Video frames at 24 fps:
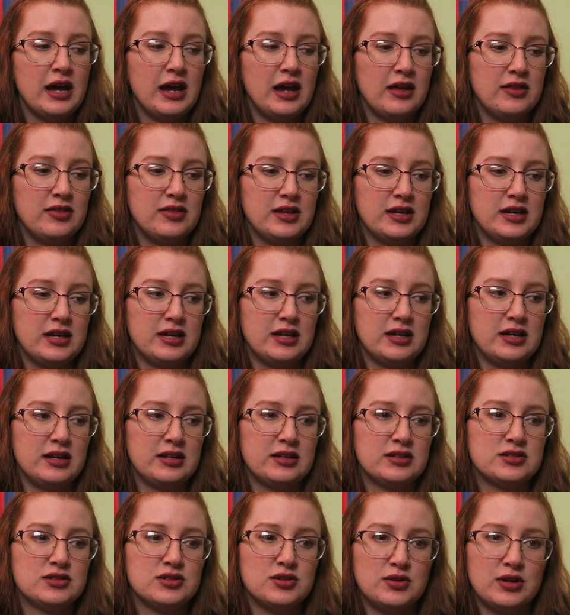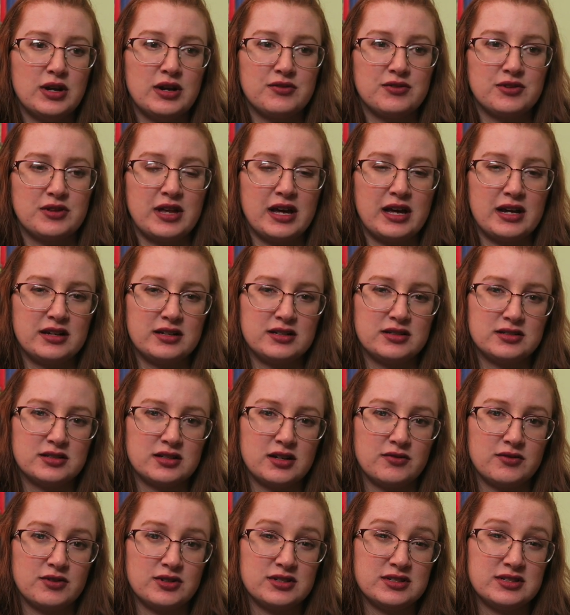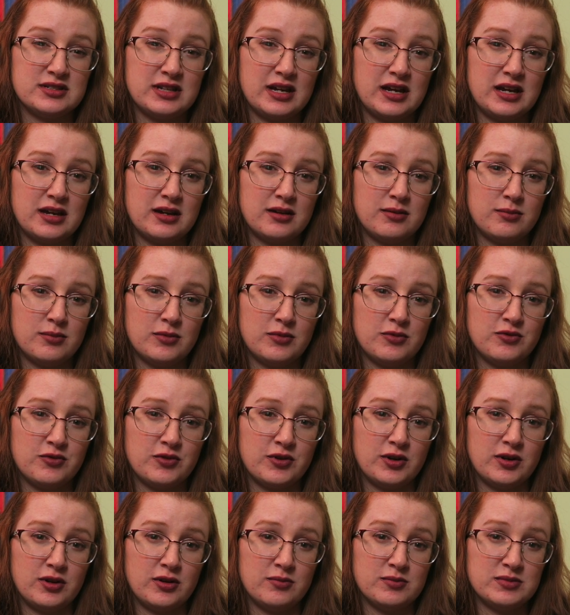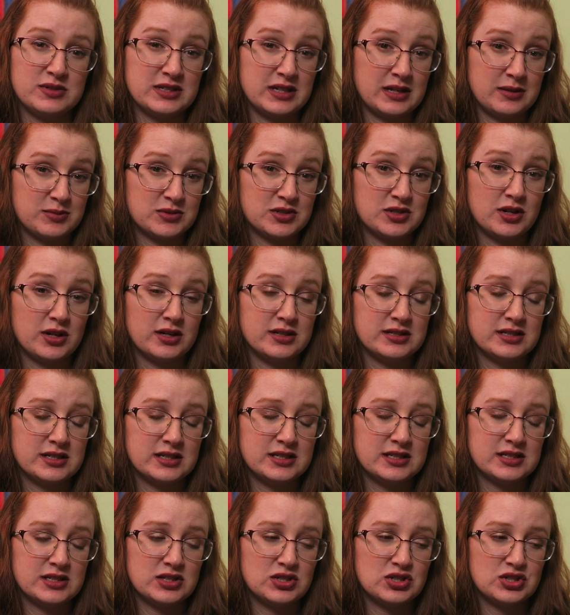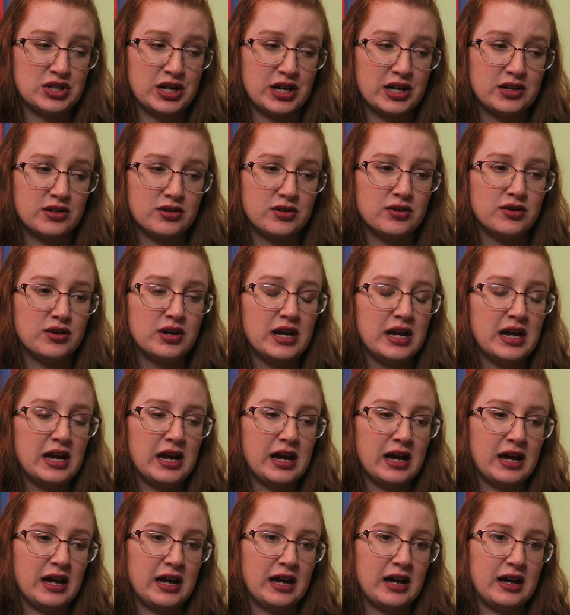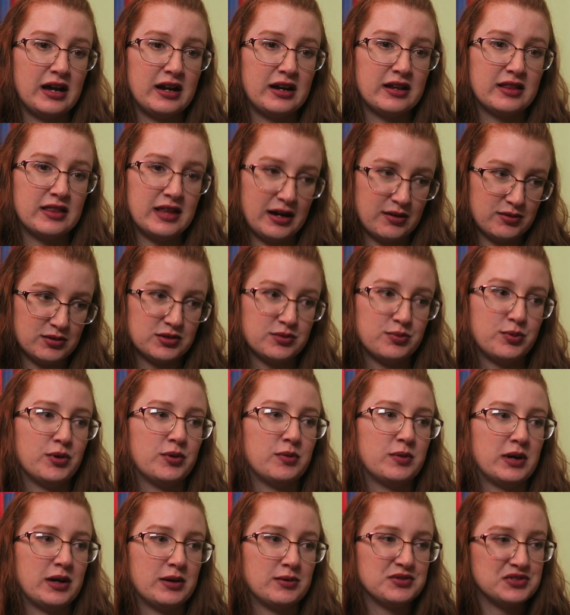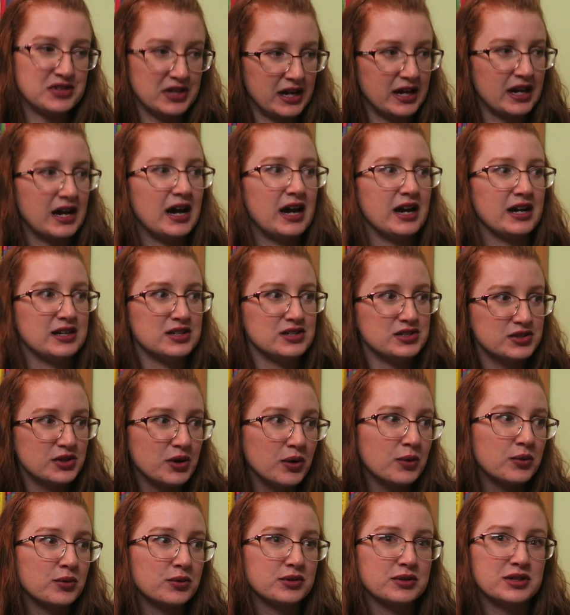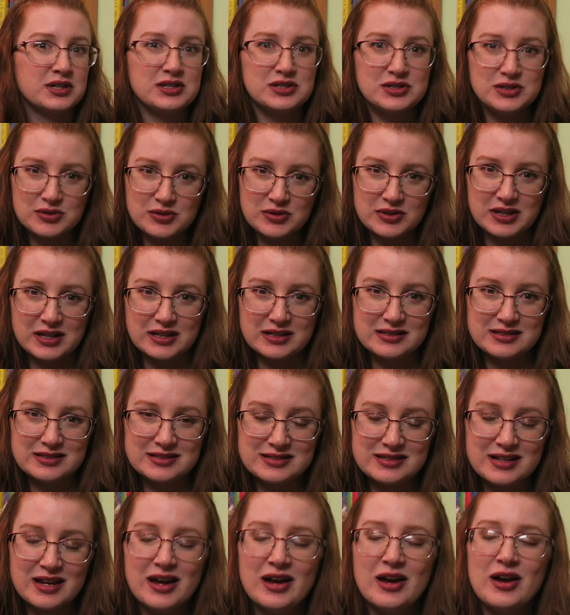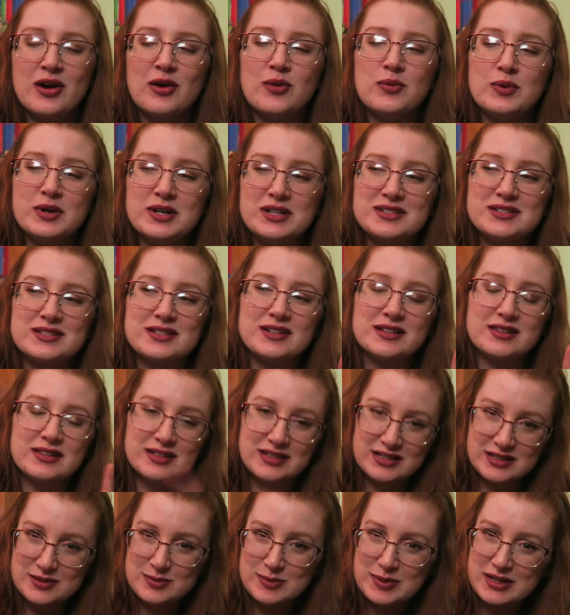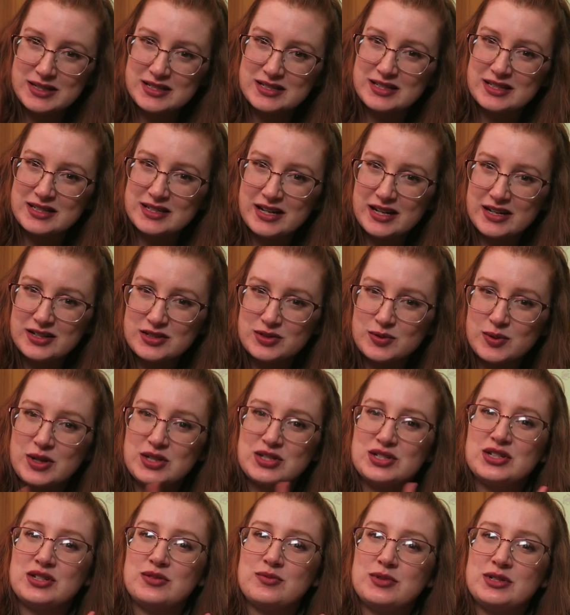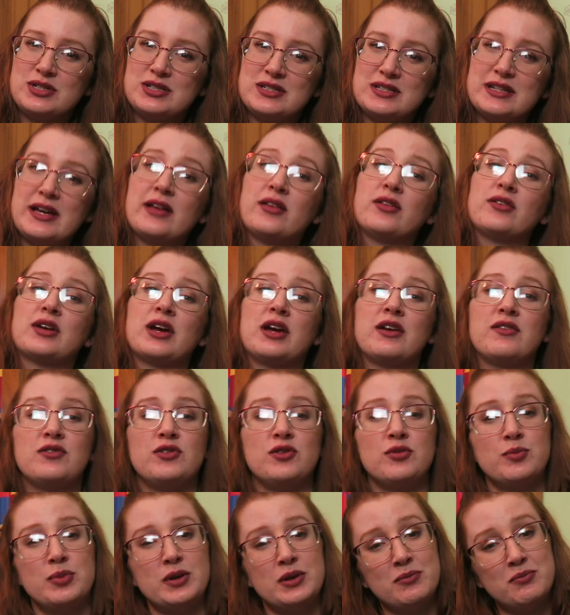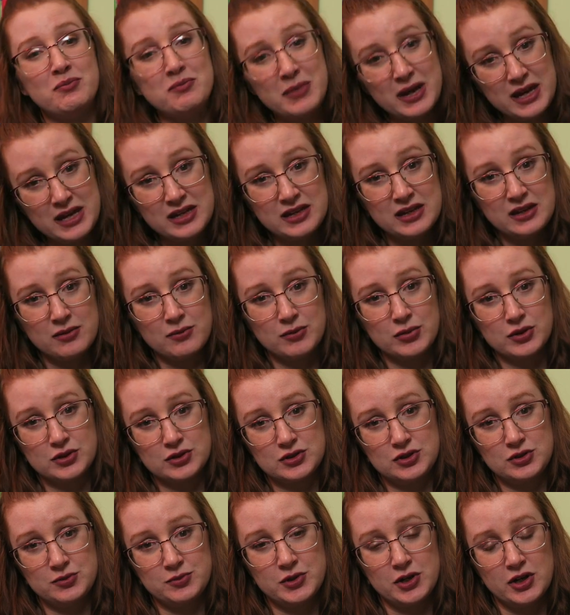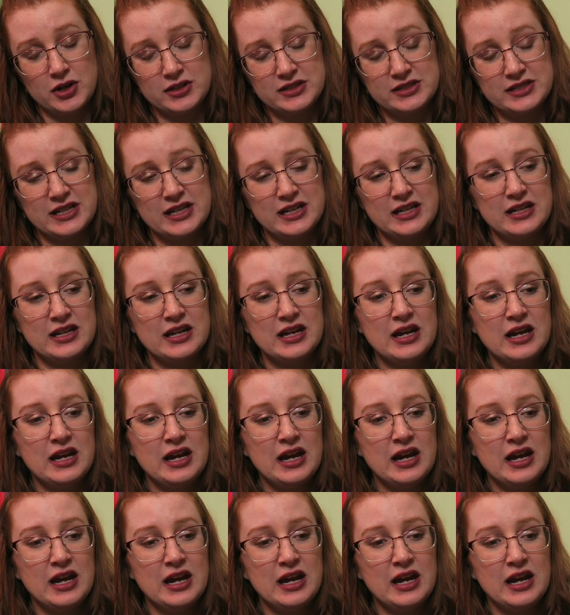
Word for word: And then soon after that, I discovered Sam from Sam's Nonsenses channel. And that was the point when I was like, I can totally do this. Which leads me into the next question, which is how long have you been making BookTube content?